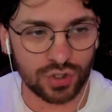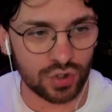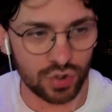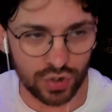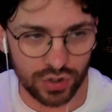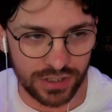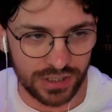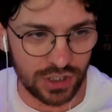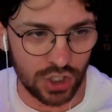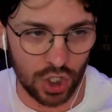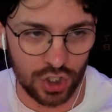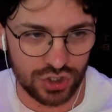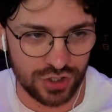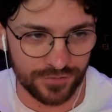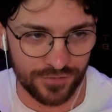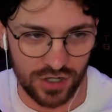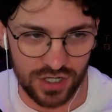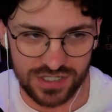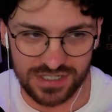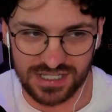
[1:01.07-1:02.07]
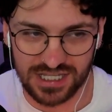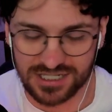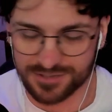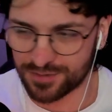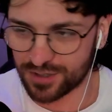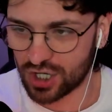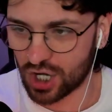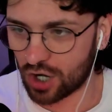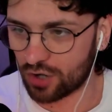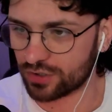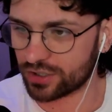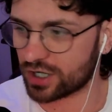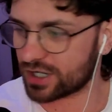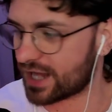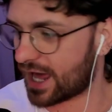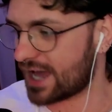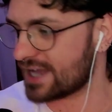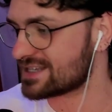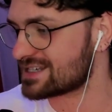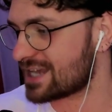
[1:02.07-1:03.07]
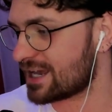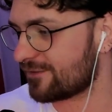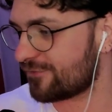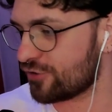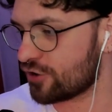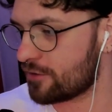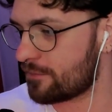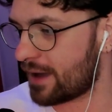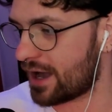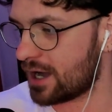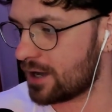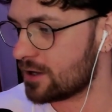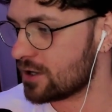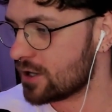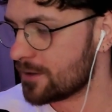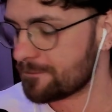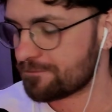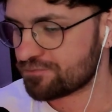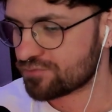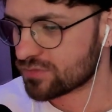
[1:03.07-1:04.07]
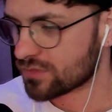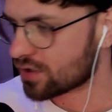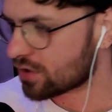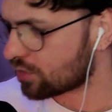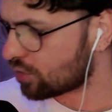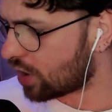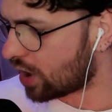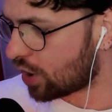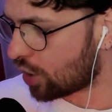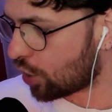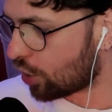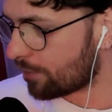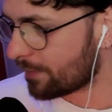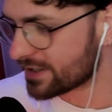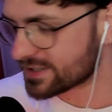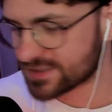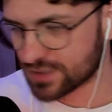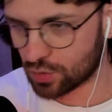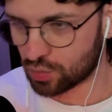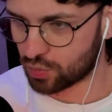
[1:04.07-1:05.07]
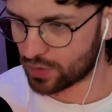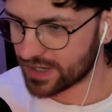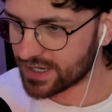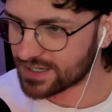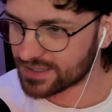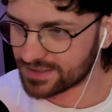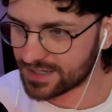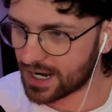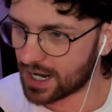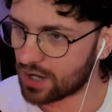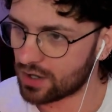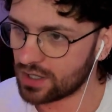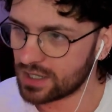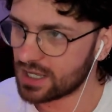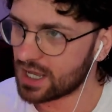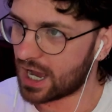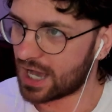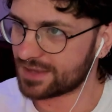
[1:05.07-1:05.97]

cookie controversy that's been going on. I'd say for about what almost a week now.